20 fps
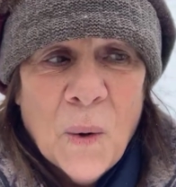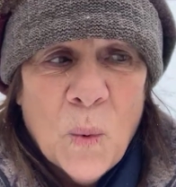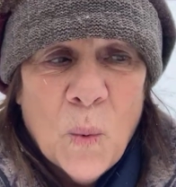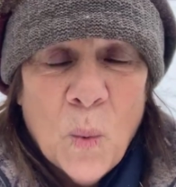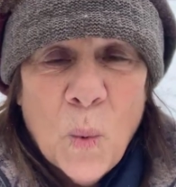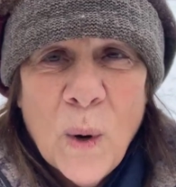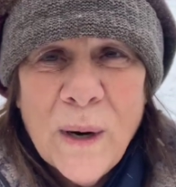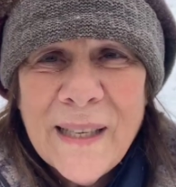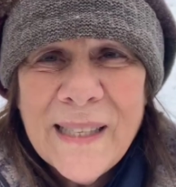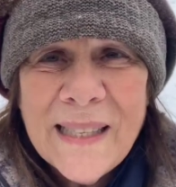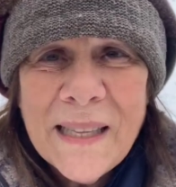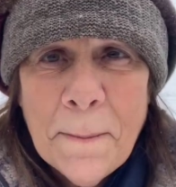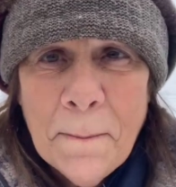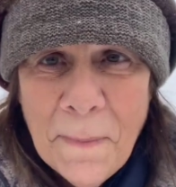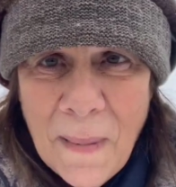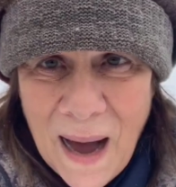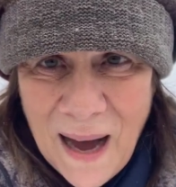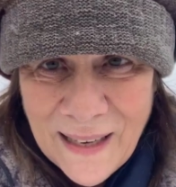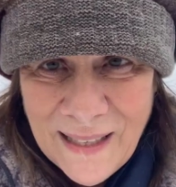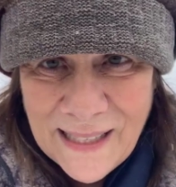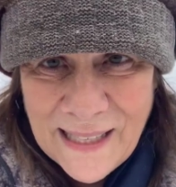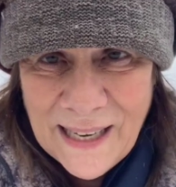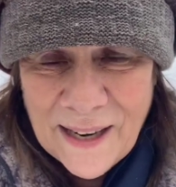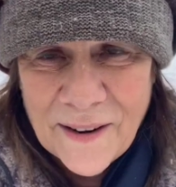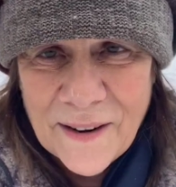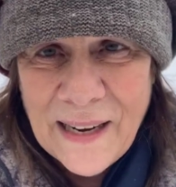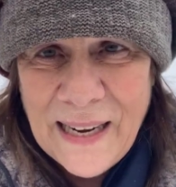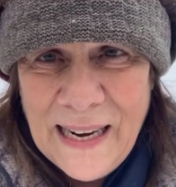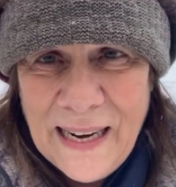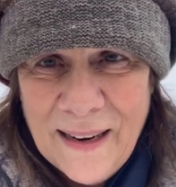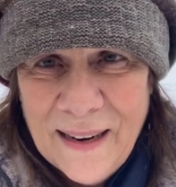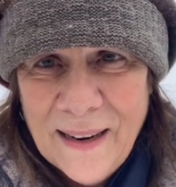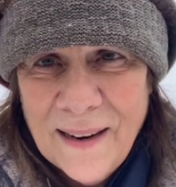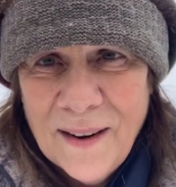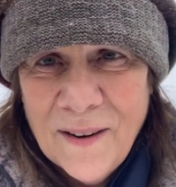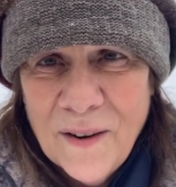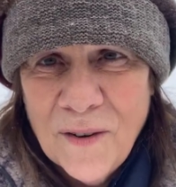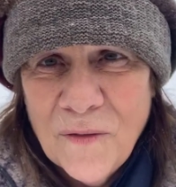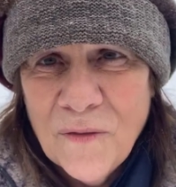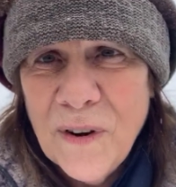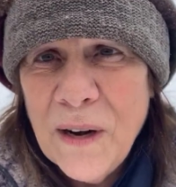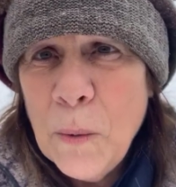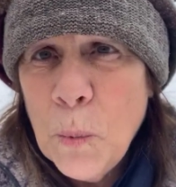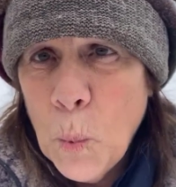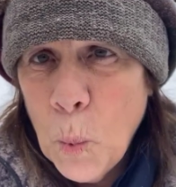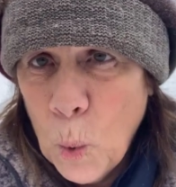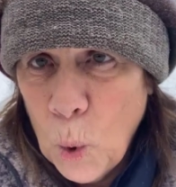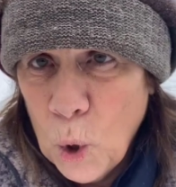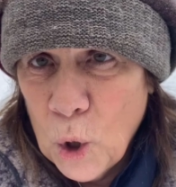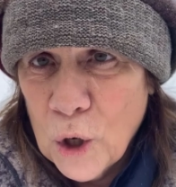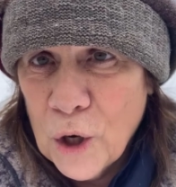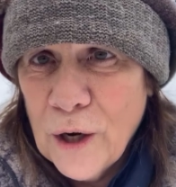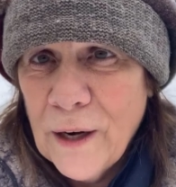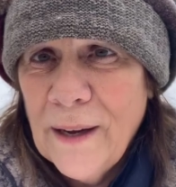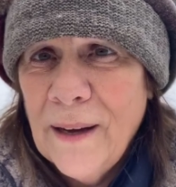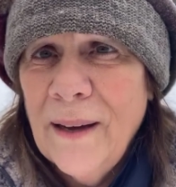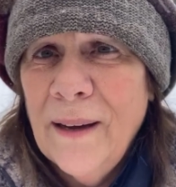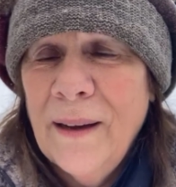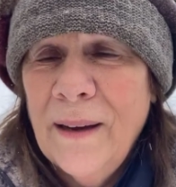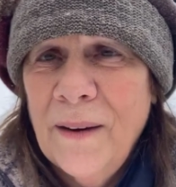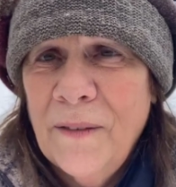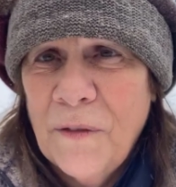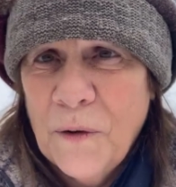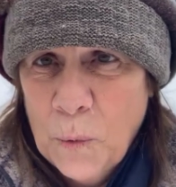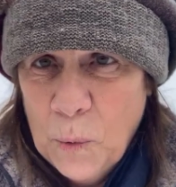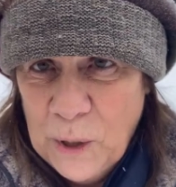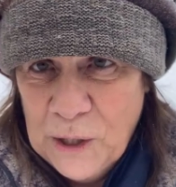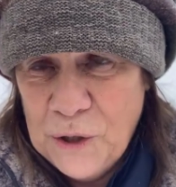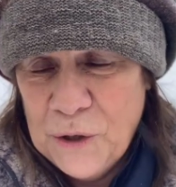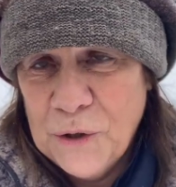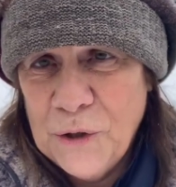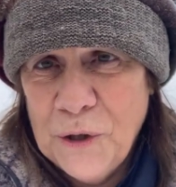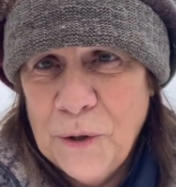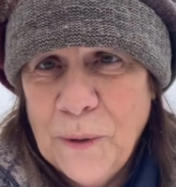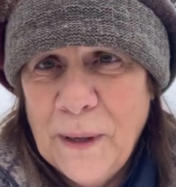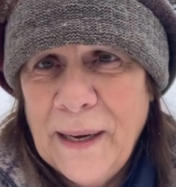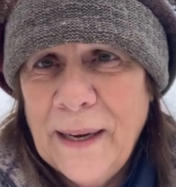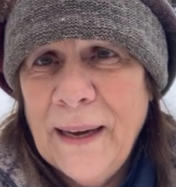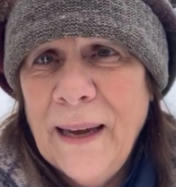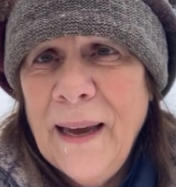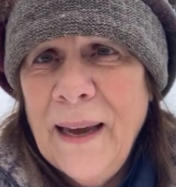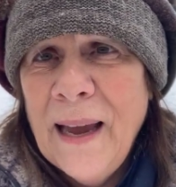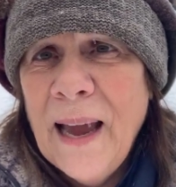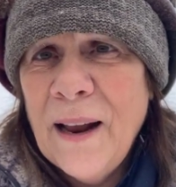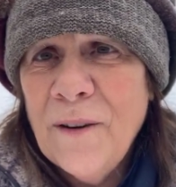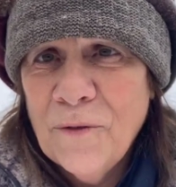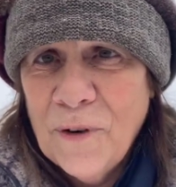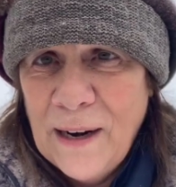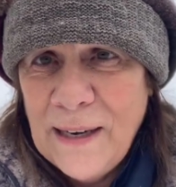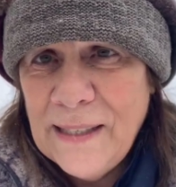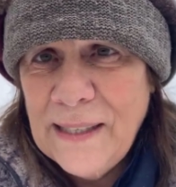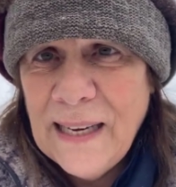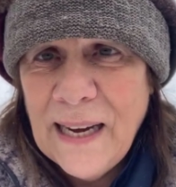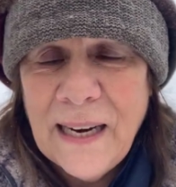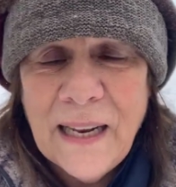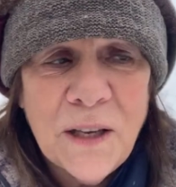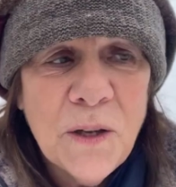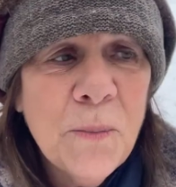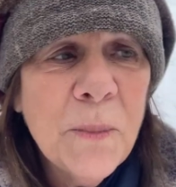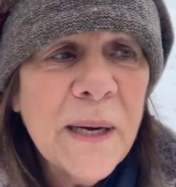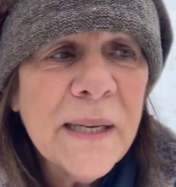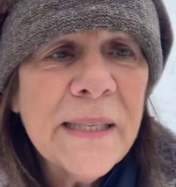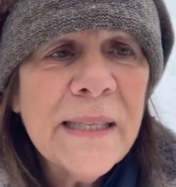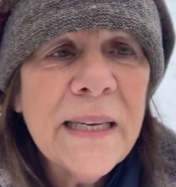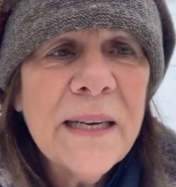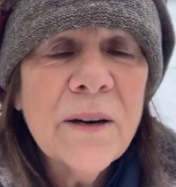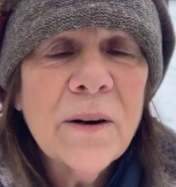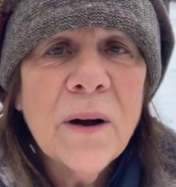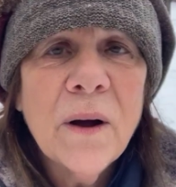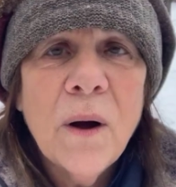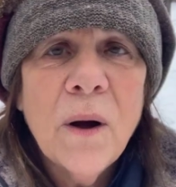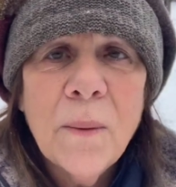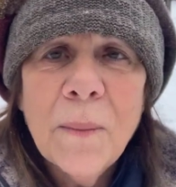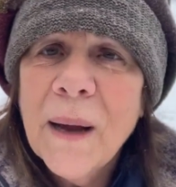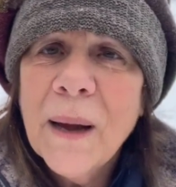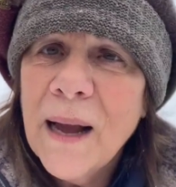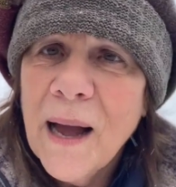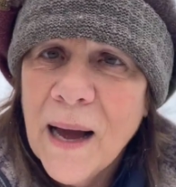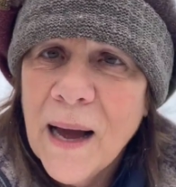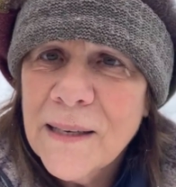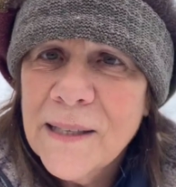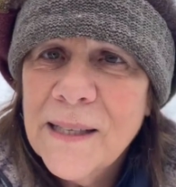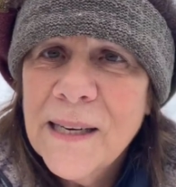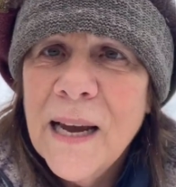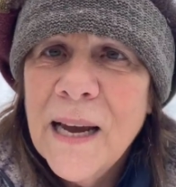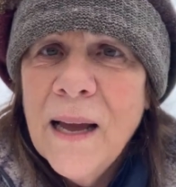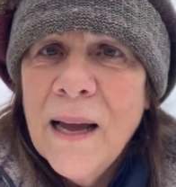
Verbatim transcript: what is the monetary reward for what you're doing and write it down. And you might sit here and go, oh my gosh,